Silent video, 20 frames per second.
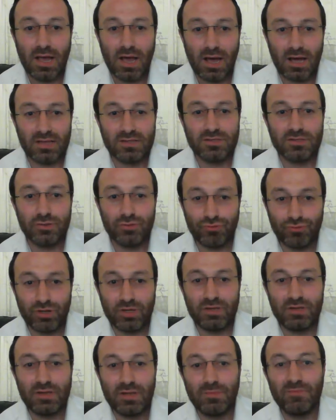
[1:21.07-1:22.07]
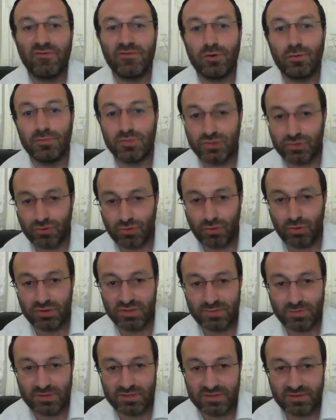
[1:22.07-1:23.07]
us to read them from scrolls
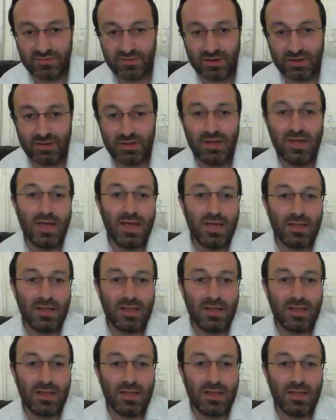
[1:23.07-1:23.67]
specifically,